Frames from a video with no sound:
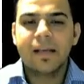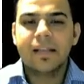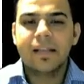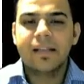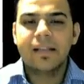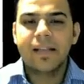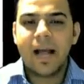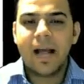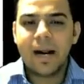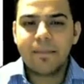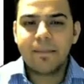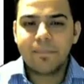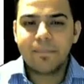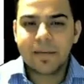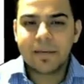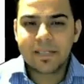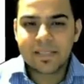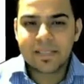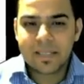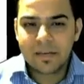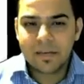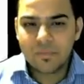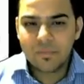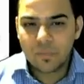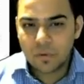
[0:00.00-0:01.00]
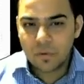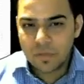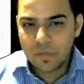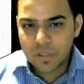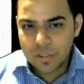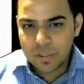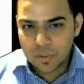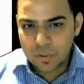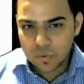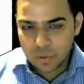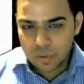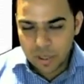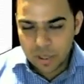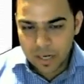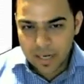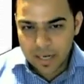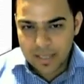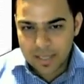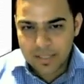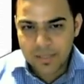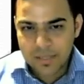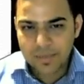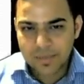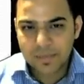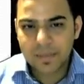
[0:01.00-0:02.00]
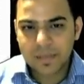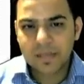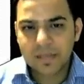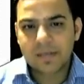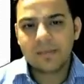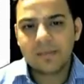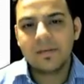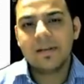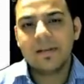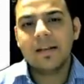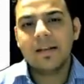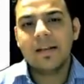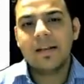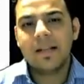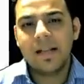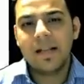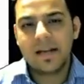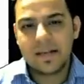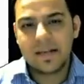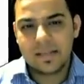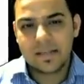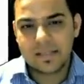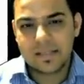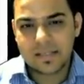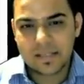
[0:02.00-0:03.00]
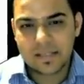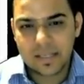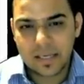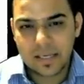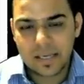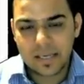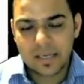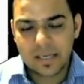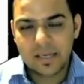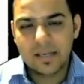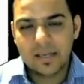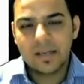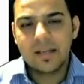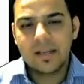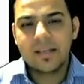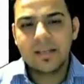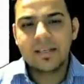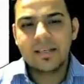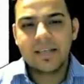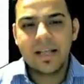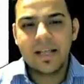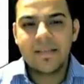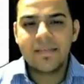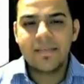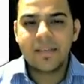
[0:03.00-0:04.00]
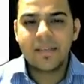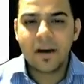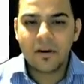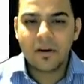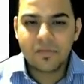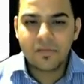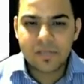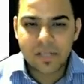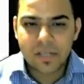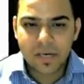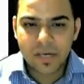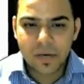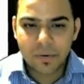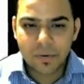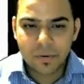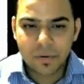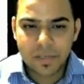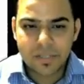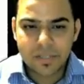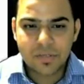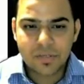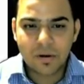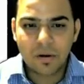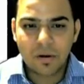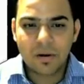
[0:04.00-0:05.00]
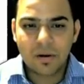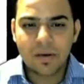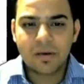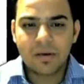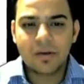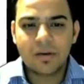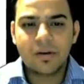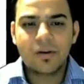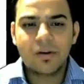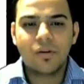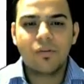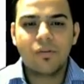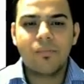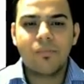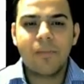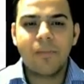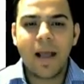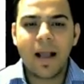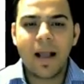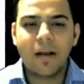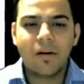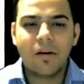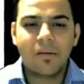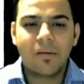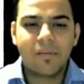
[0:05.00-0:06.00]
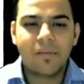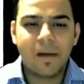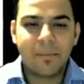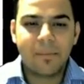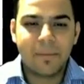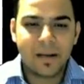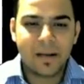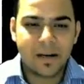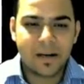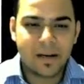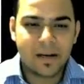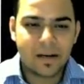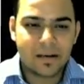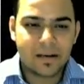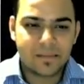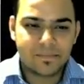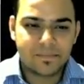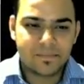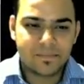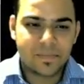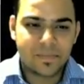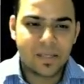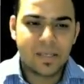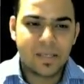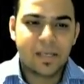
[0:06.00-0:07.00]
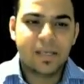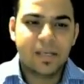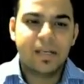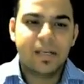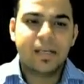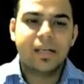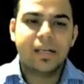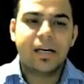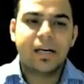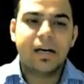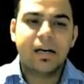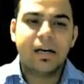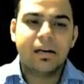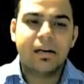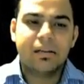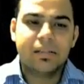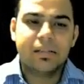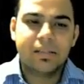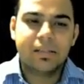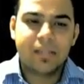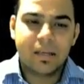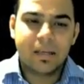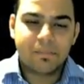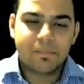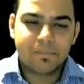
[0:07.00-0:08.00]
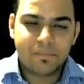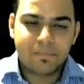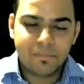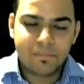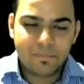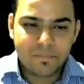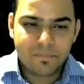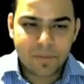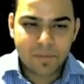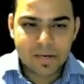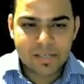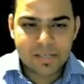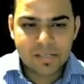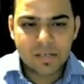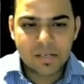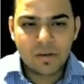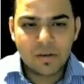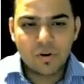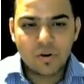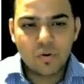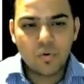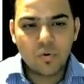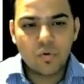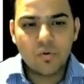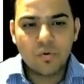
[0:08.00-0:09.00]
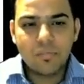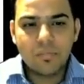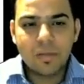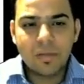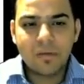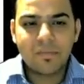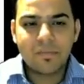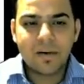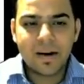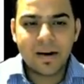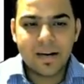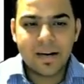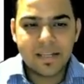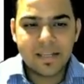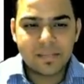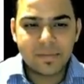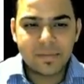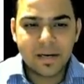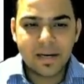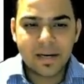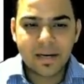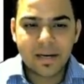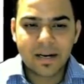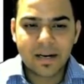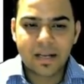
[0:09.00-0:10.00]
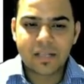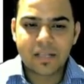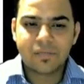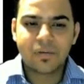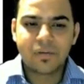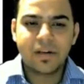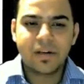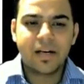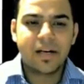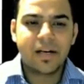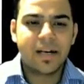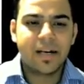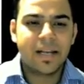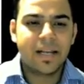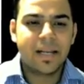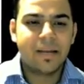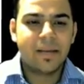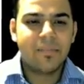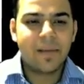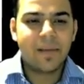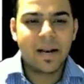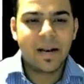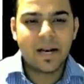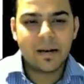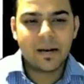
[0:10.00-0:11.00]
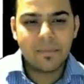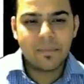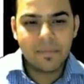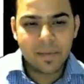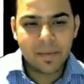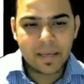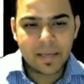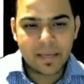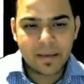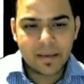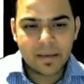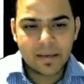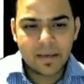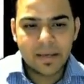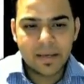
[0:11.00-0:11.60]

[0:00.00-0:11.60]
That person wants to transfer, let us say, 10,000 US dollar to Bank of America. The person to whom the fund is being transferred is named at B.